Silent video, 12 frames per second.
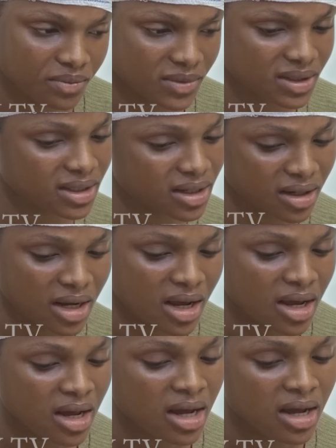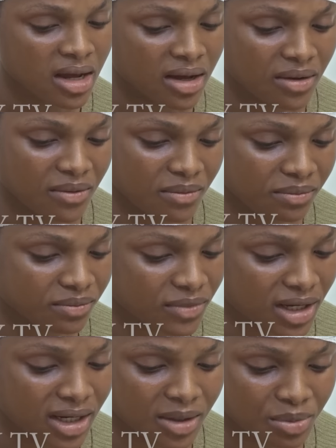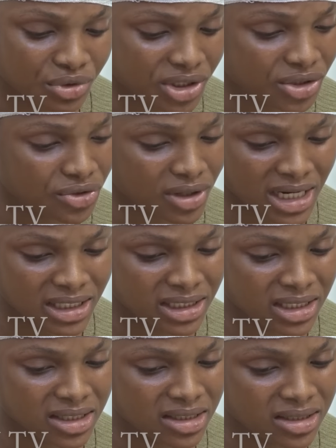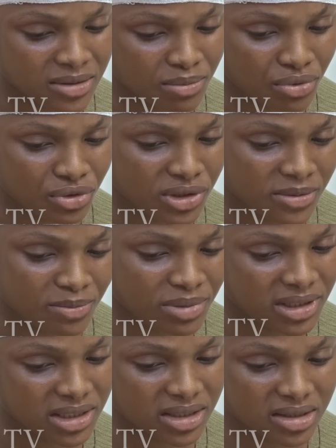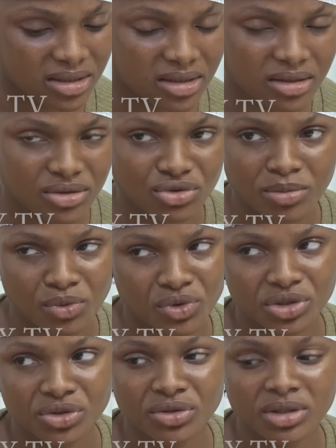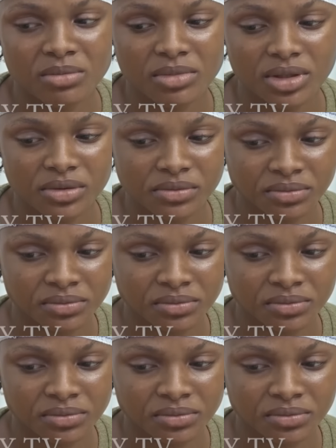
Sir, I appreciate your kindness, but please stop questioning me.